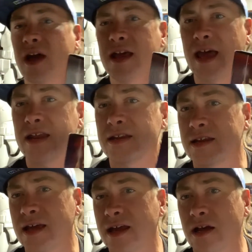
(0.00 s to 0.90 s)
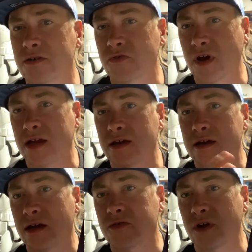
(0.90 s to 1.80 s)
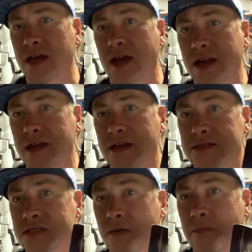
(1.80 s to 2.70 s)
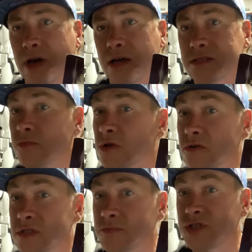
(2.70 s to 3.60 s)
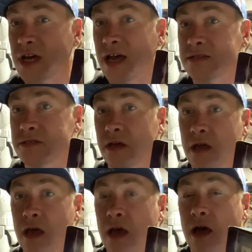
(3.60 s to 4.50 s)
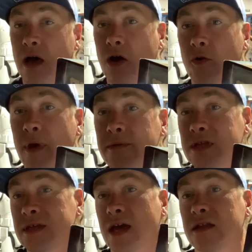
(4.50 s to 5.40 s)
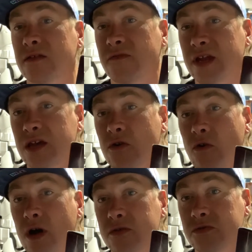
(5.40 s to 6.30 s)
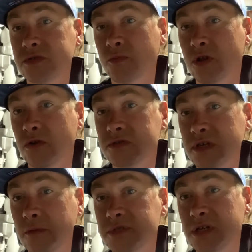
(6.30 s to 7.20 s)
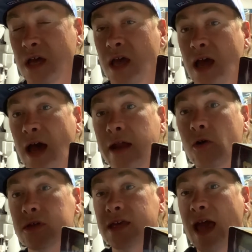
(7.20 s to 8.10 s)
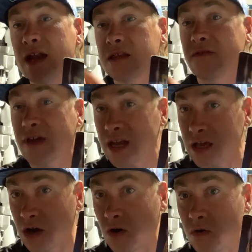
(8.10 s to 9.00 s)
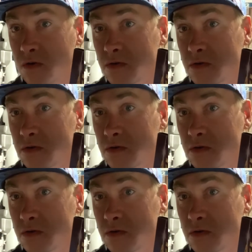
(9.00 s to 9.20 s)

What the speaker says: to edit it in, I'll try to edit in some close-up shots, or maybe at the end of the video I'll do some close-ups. I know at the end of the video,